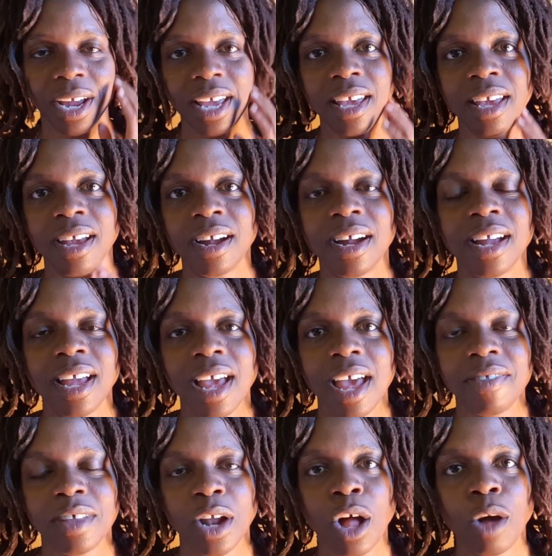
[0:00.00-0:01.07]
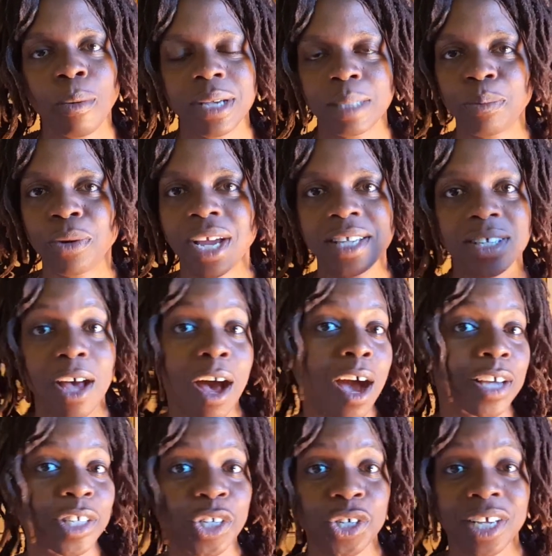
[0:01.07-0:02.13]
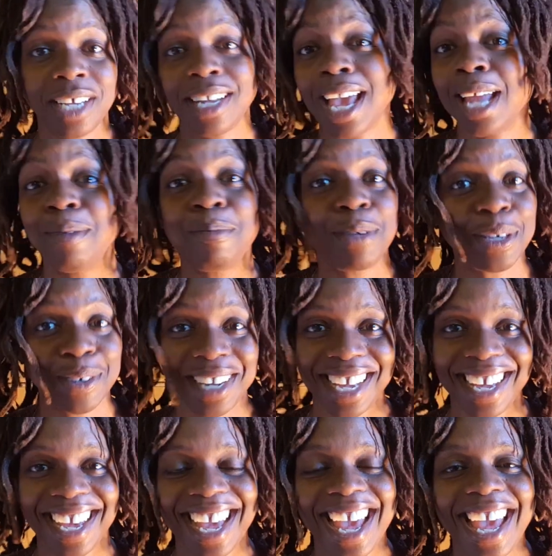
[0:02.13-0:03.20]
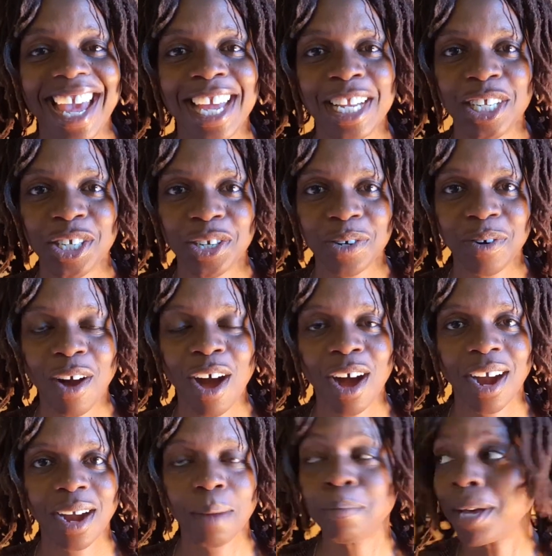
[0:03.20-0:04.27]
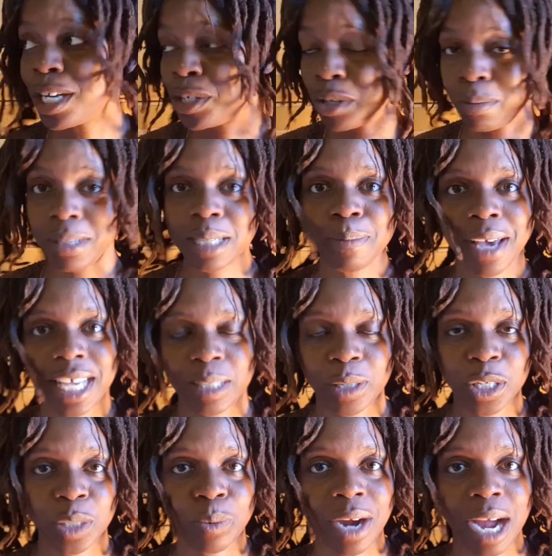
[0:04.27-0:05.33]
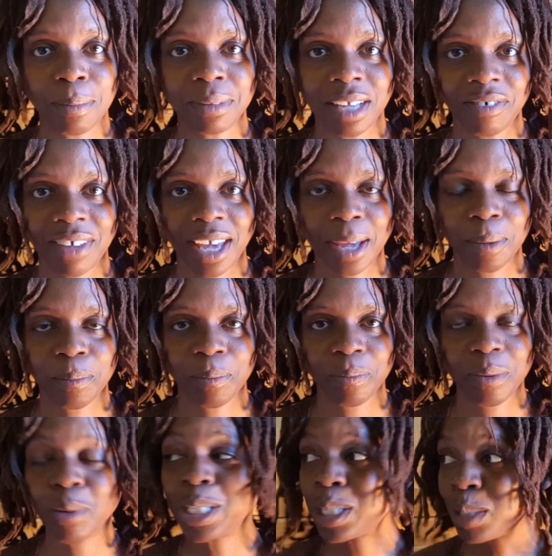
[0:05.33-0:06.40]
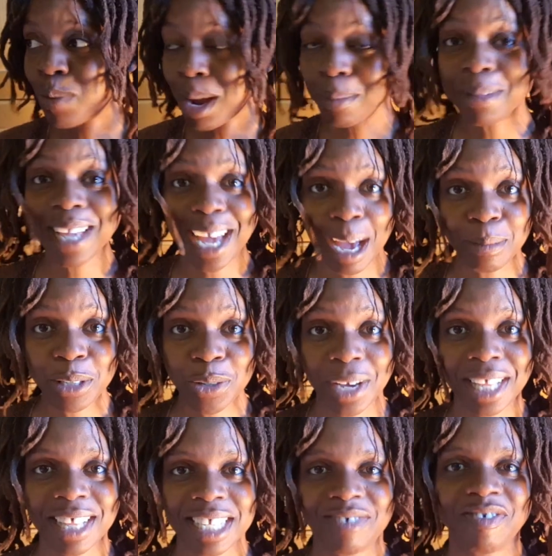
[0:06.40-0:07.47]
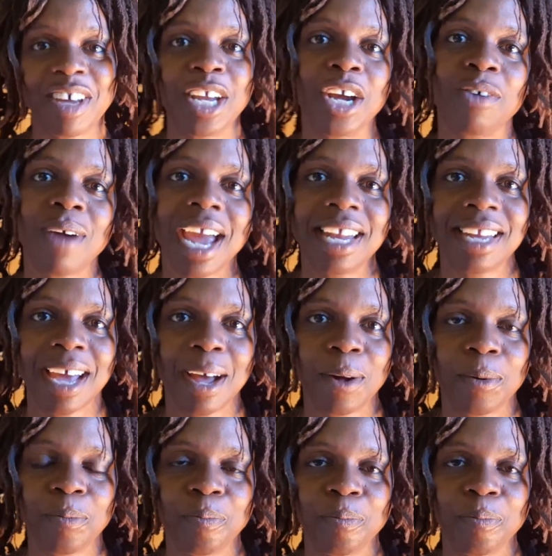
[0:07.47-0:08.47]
here that always brings oxygen and beauty into our bedroom space, which is where I'm living, which is where I'm doing this video right now.